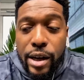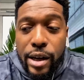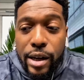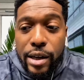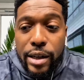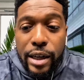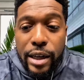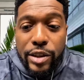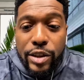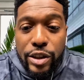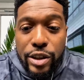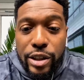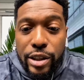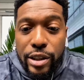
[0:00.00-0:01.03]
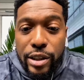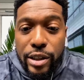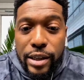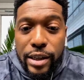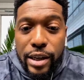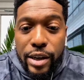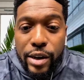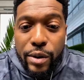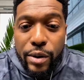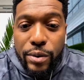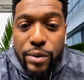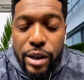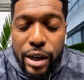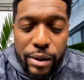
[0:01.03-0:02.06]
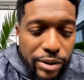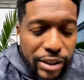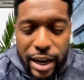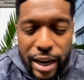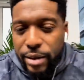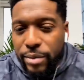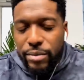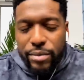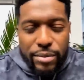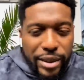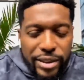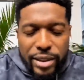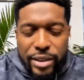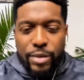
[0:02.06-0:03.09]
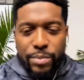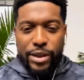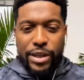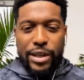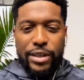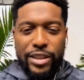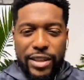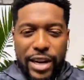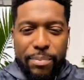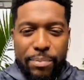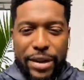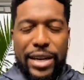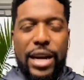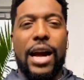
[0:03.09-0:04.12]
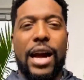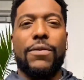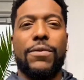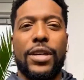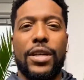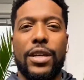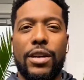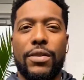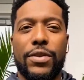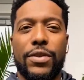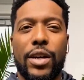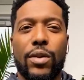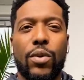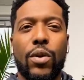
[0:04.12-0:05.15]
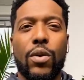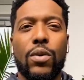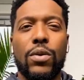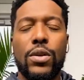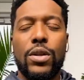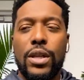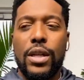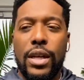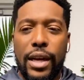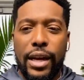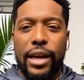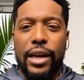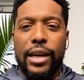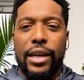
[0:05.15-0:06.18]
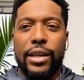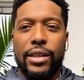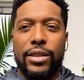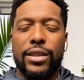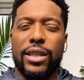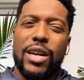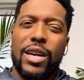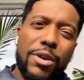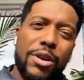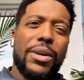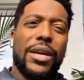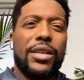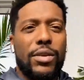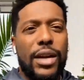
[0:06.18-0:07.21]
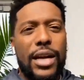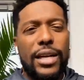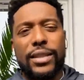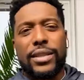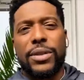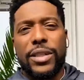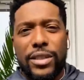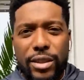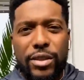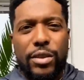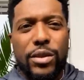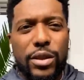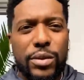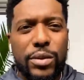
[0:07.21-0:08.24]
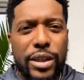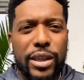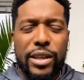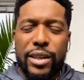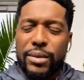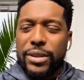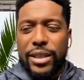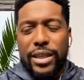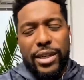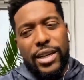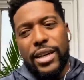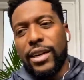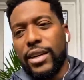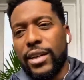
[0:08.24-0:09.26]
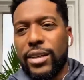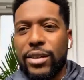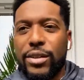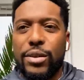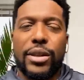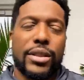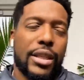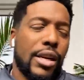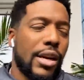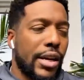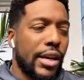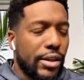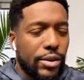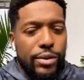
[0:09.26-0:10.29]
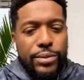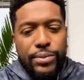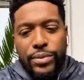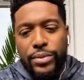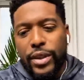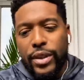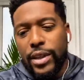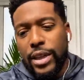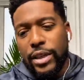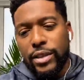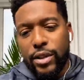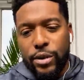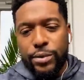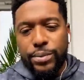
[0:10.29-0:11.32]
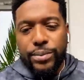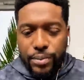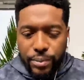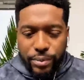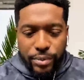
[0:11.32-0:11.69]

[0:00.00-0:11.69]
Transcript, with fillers: uh, and she you know, I was kind of messing up, like, just not being confident enough in that role. Yeah. And, and she's like, "Come on, man, you got this, man. Just do it, do it again." I was like, "All right, all right cool." I was like, "All right, cool." So,